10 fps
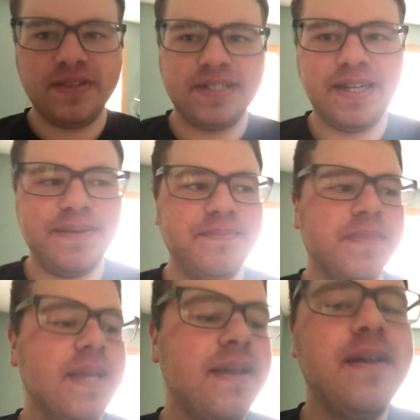all the time,
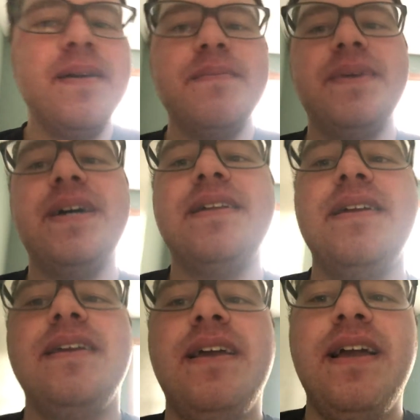
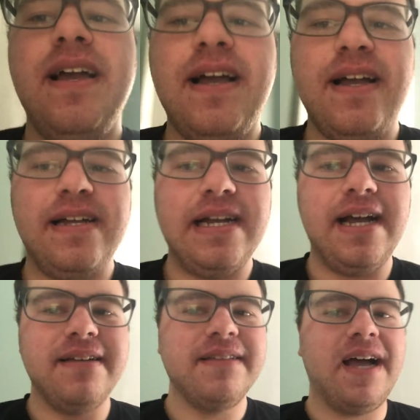but
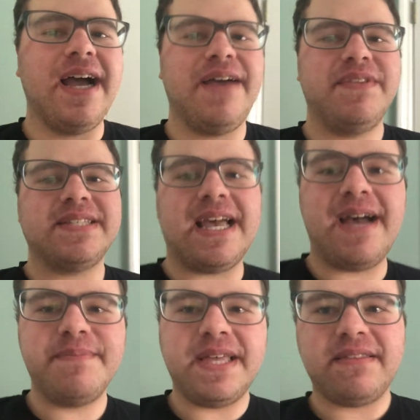I have this
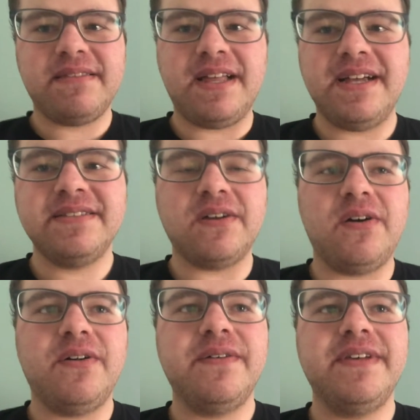app that logs
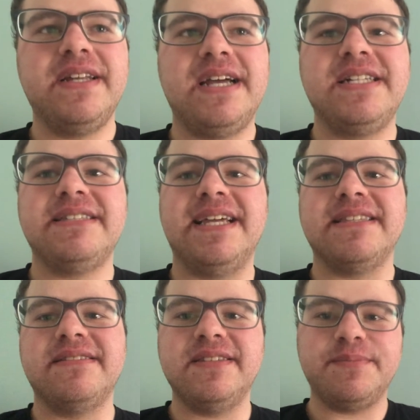all of it and I just
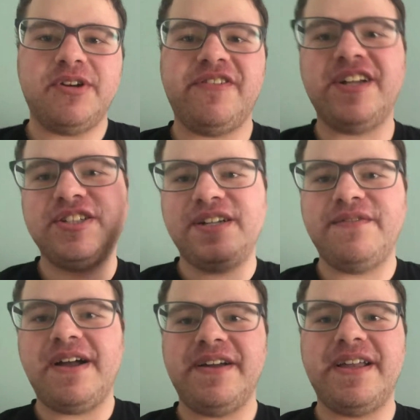like to see the progression
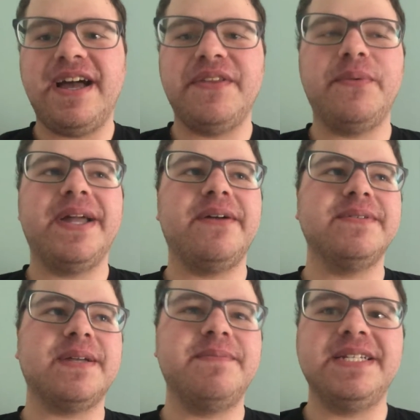of how, like, how the weight
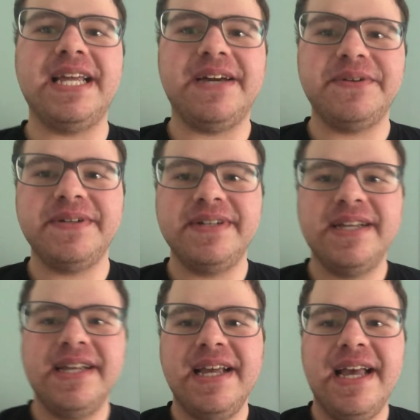goes up and down
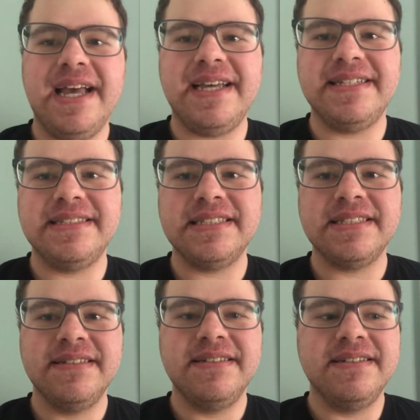and
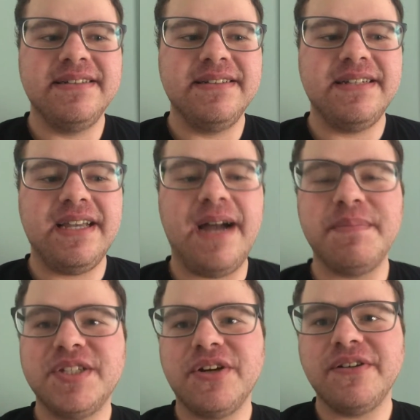
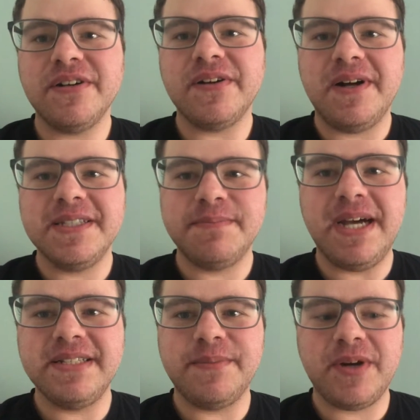I'm sure it'll cause
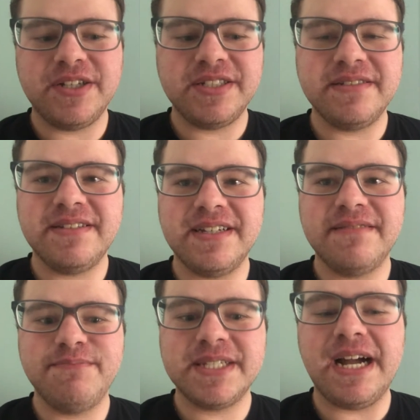my depression to
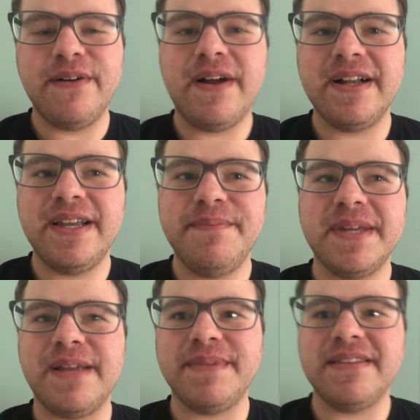skyrocket,
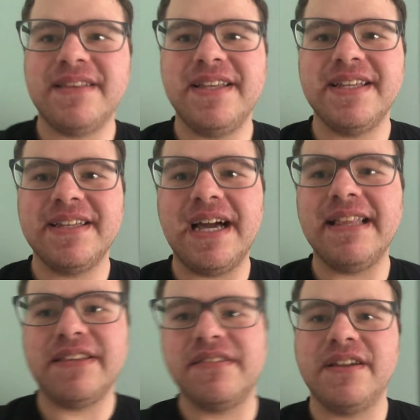but I mean like, I
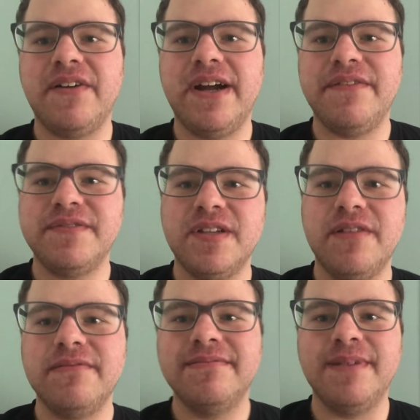like the graph,
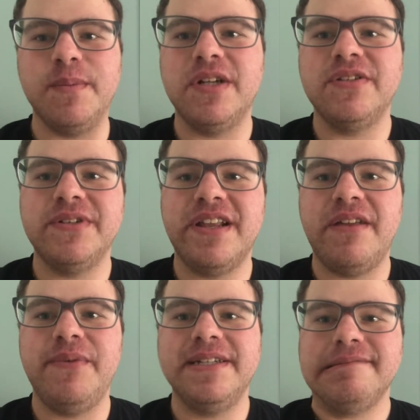so I'm gonna do it
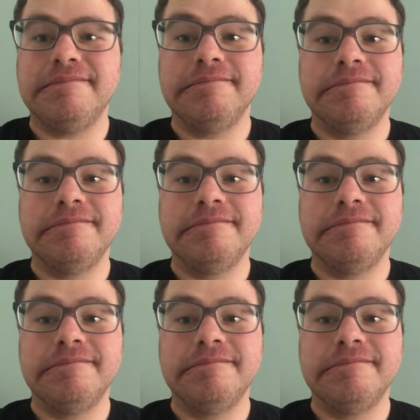anyways.